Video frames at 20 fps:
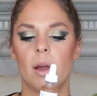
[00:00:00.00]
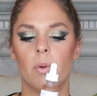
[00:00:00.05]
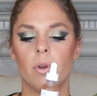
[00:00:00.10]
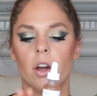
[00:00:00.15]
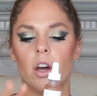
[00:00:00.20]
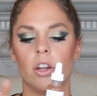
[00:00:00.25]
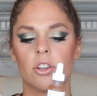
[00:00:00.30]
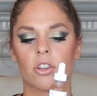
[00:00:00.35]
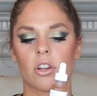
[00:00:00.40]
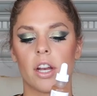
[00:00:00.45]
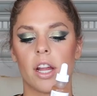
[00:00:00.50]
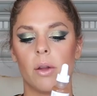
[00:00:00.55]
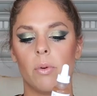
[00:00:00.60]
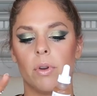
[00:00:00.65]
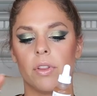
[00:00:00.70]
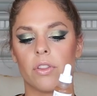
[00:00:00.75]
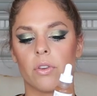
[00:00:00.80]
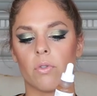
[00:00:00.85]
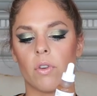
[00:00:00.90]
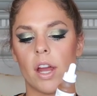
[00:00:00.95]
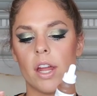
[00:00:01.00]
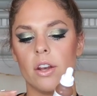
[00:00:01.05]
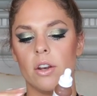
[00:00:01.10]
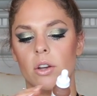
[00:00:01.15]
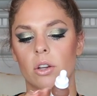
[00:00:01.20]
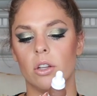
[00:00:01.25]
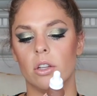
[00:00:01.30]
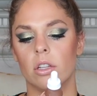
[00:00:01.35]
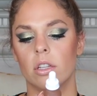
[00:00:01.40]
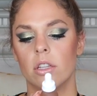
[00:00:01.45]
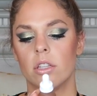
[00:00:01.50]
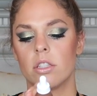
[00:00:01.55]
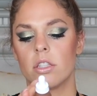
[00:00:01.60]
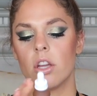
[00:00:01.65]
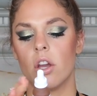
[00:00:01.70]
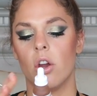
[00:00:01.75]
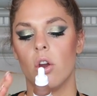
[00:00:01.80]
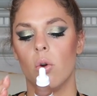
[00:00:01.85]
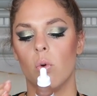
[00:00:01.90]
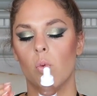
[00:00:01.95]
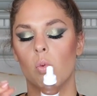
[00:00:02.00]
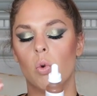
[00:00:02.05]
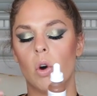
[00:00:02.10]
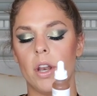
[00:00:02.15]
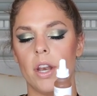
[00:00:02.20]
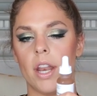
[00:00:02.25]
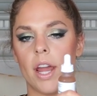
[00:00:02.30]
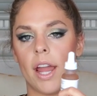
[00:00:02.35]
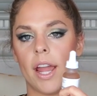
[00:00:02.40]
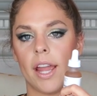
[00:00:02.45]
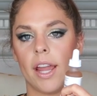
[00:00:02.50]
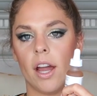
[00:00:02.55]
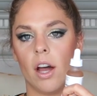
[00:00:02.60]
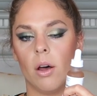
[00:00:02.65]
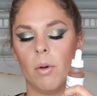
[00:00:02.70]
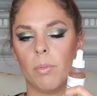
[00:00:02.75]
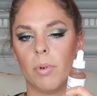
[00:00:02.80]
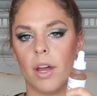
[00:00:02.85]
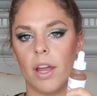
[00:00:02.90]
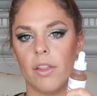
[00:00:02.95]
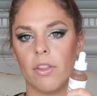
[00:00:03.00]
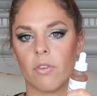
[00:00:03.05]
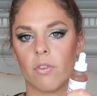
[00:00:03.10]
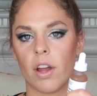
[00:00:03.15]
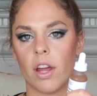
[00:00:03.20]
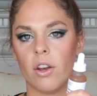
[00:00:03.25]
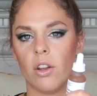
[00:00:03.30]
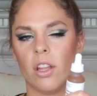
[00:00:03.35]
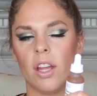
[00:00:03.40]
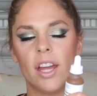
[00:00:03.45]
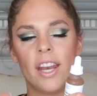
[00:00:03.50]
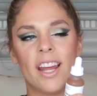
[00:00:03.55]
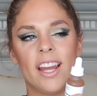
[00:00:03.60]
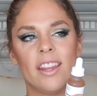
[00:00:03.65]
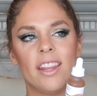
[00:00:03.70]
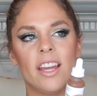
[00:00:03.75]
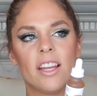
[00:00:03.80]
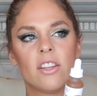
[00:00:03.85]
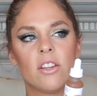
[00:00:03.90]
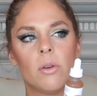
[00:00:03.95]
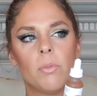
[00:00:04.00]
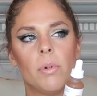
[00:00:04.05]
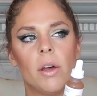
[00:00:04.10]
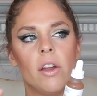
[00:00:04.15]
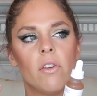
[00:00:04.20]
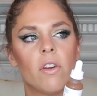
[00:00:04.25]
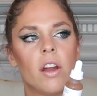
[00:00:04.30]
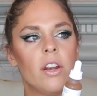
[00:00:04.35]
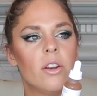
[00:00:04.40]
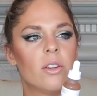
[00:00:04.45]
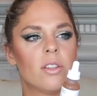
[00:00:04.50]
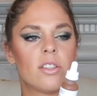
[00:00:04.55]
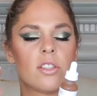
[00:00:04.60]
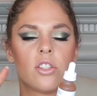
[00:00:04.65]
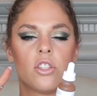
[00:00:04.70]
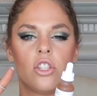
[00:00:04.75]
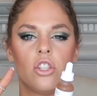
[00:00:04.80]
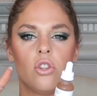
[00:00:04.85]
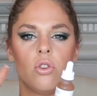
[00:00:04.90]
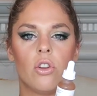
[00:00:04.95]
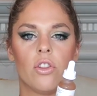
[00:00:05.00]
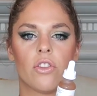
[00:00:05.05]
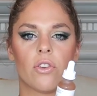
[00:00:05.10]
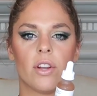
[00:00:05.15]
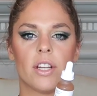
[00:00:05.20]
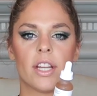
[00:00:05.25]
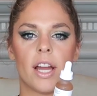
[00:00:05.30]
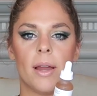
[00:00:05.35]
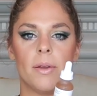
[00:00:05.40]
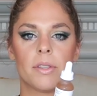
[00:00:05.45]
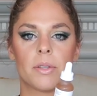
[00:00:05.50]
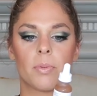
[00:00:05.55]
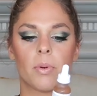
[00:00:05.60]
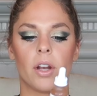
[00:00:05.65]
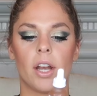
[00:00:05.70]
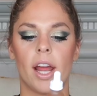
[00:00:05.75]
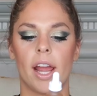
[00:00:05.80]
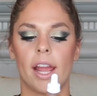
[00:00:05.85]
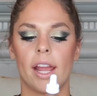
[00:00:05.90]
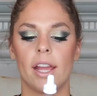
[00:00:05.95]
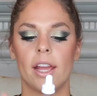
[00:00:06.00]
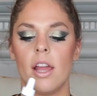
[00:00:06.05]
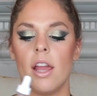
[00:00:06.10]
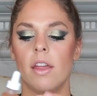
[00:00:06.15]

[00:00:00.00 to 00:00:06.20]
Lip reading: I would alternate with the retinol. So one night I'll apply the retinol, and I like to apply retinols 2 to 3 times per night.